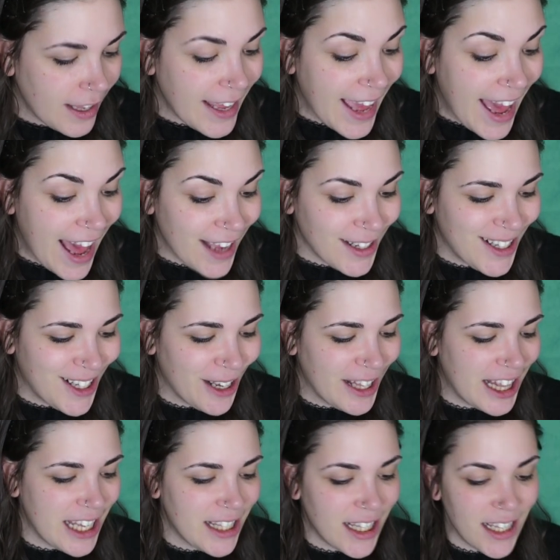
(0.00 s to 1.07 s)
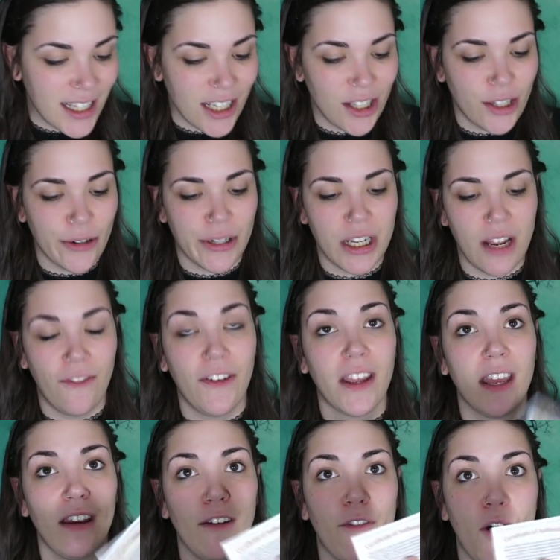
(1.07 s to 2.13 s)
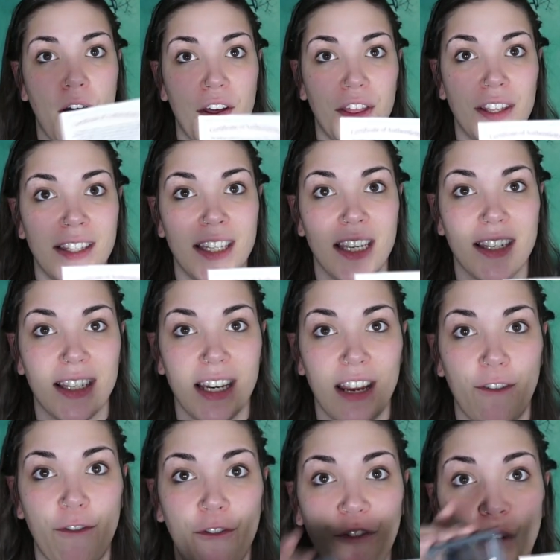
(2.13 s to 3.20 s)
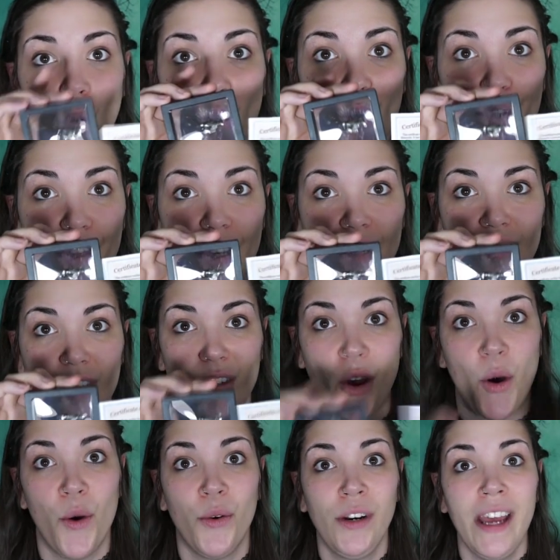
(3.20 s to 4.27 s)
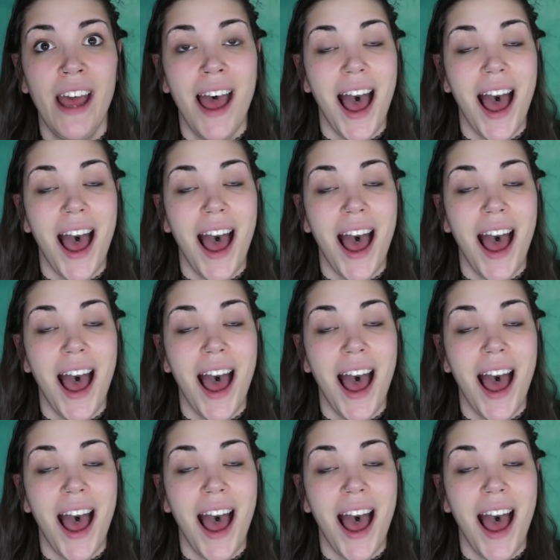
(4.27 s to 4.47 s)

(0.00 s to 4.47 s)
yeah, so this is a certificate of authenticity for this stone.